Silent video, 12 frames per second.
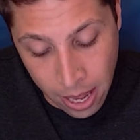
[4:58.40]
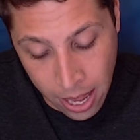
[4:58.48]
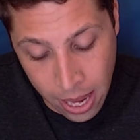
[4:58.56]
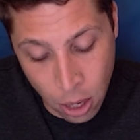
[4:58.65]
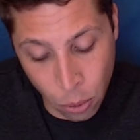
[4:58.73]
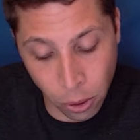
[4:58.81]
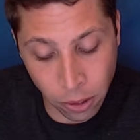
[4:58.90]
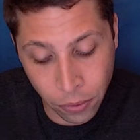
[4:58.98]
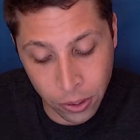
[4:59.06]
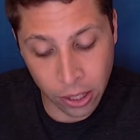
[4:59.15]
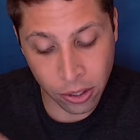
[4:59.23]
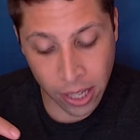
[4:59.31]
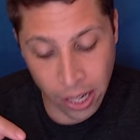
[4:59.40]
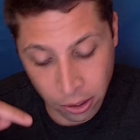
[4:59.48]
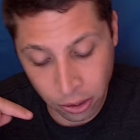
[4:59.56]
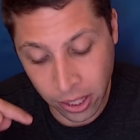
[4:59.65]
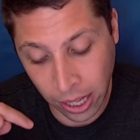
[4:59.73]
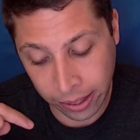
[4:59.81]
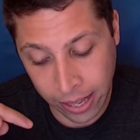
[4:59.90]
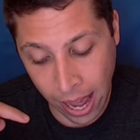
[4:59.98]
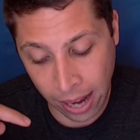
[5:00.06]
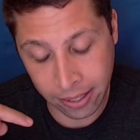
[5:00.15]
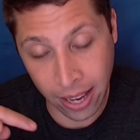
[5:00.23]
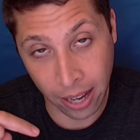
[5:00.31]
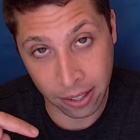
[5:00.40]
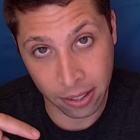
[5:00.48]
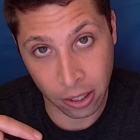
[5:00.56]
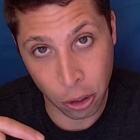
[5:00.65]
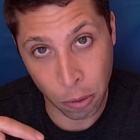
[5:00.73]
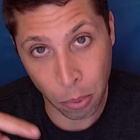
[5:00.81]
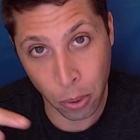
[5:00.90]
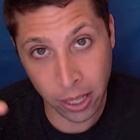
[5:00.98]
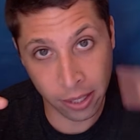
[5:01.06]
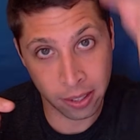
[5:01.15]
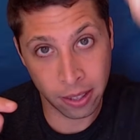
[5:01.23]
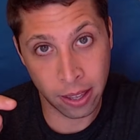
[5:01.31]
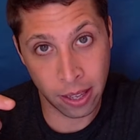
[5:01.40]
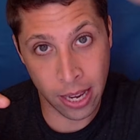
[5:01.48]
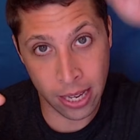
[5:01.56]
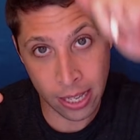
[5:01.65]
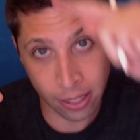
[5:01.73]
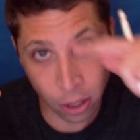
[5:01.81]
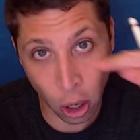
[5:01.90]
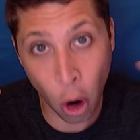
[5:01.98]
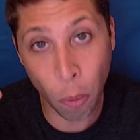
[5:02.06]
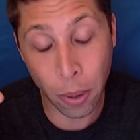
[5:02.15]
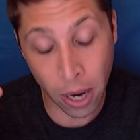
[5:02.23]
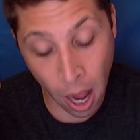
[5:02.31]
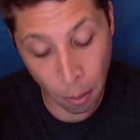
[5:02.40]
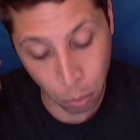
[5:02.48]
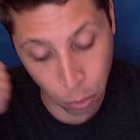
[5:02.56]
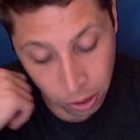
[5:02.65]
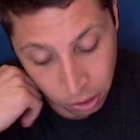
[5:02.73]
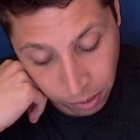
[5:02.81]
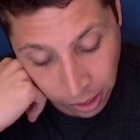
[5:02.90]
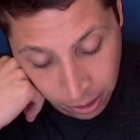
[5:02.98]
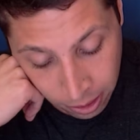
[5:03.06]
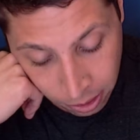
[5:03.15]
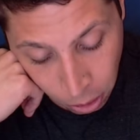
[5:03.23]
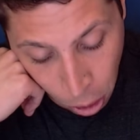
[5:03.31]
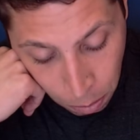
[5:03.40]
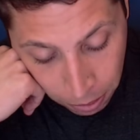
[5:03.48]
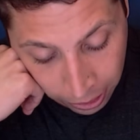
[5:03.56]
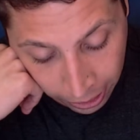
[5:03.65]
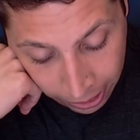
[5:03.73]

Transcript: In order for this to intersect the x-axis at two points, it needs to open upwards, right? It needs to open like